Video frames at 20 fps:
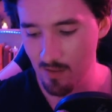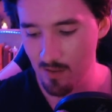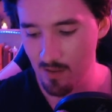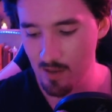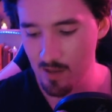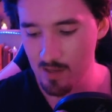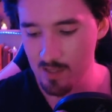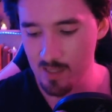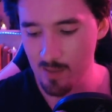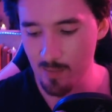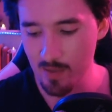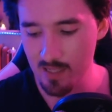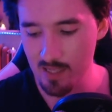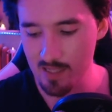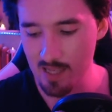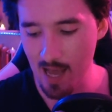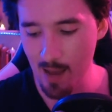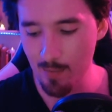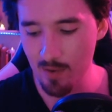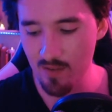Somebody says,
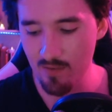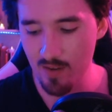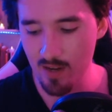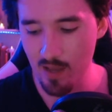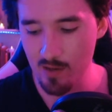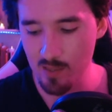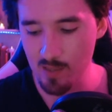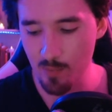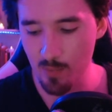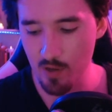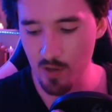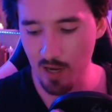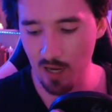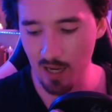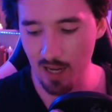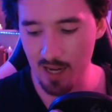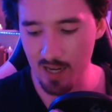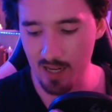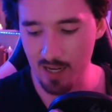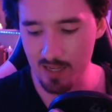how many videos are
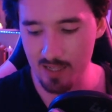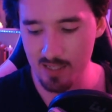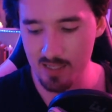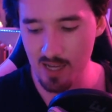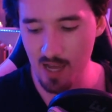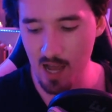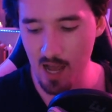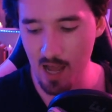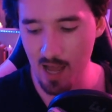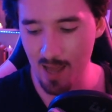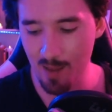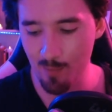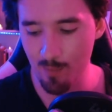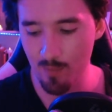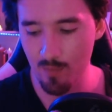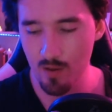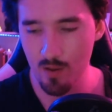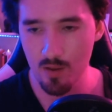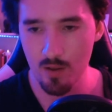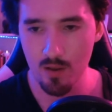percolating at a
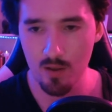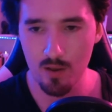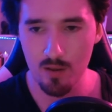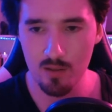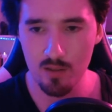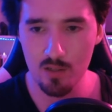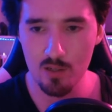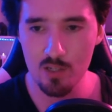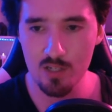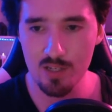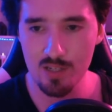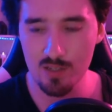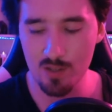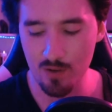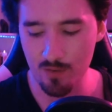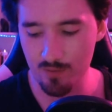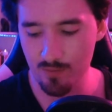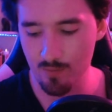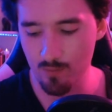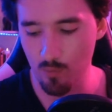time? Usually sort
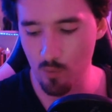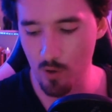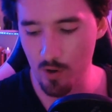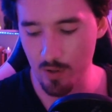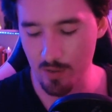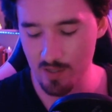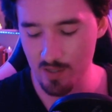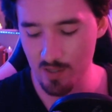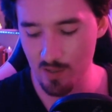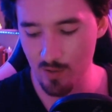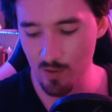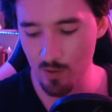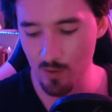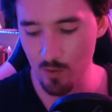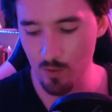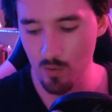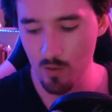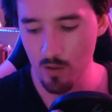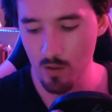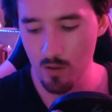of 1 or
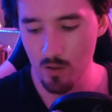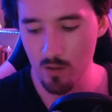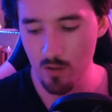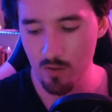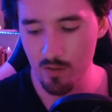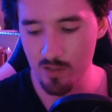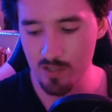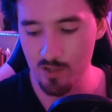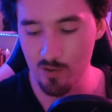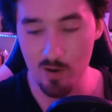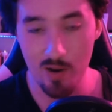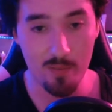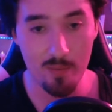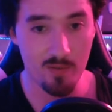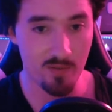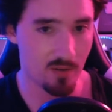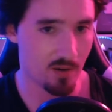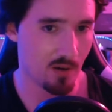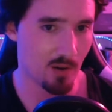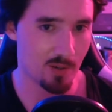2. The script
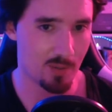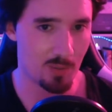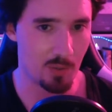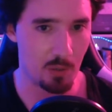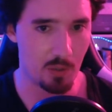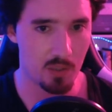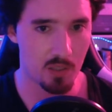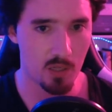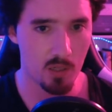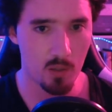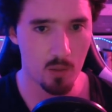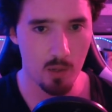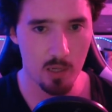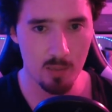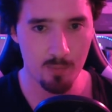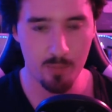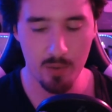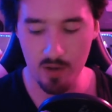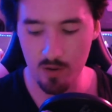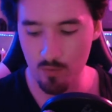for Cosmonaut 2 has
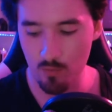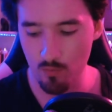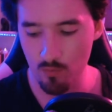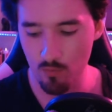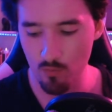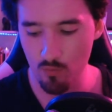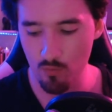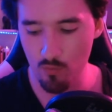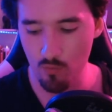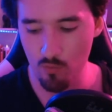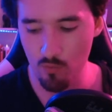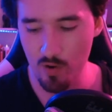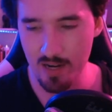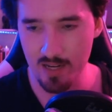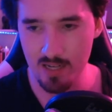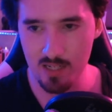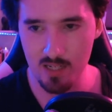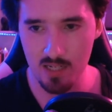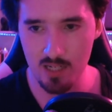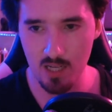been
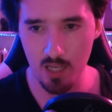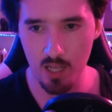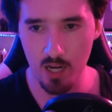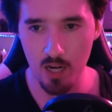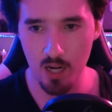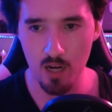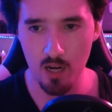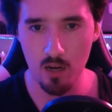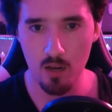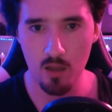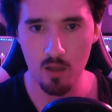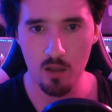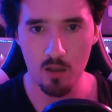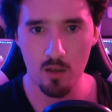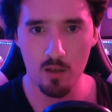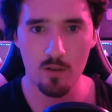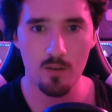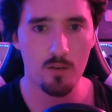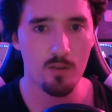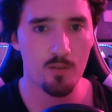written
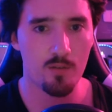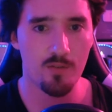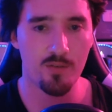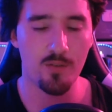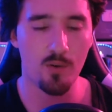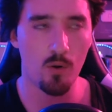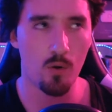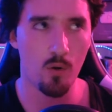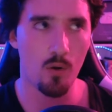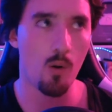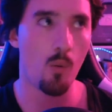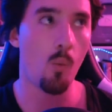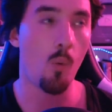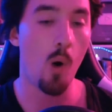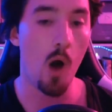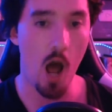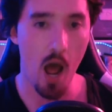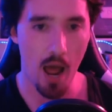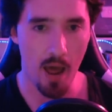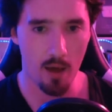for a
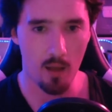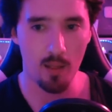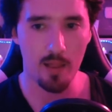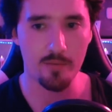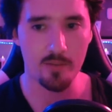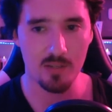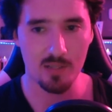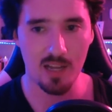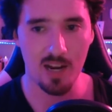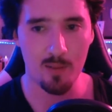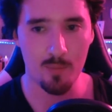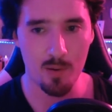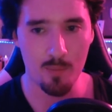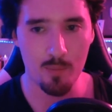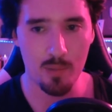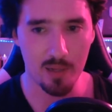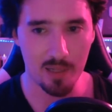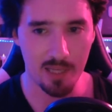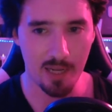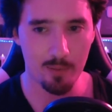while. I've just kind of been
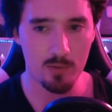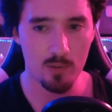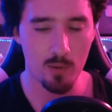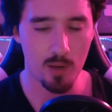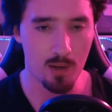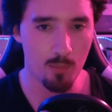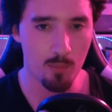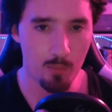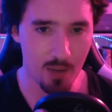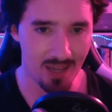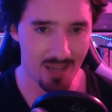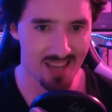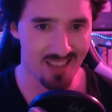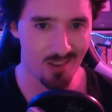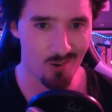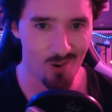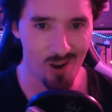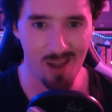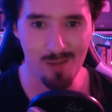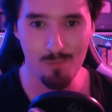building up to it and picking
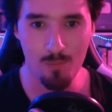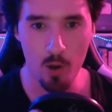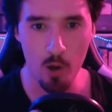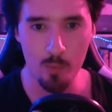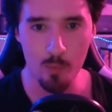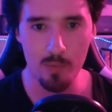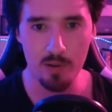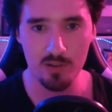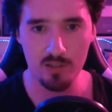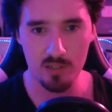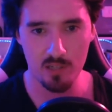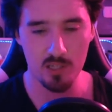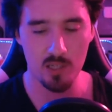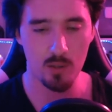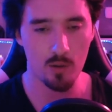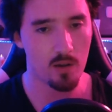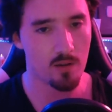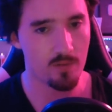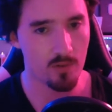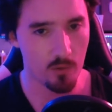the right moment to do
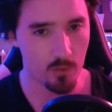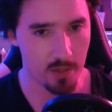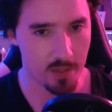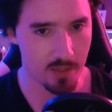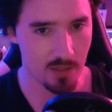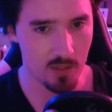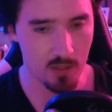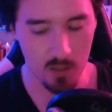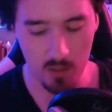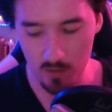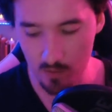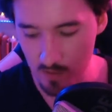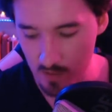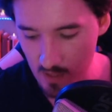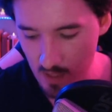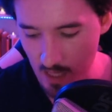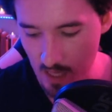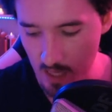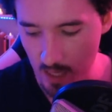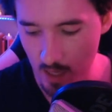it for reasons that you'll
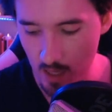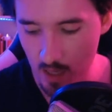see.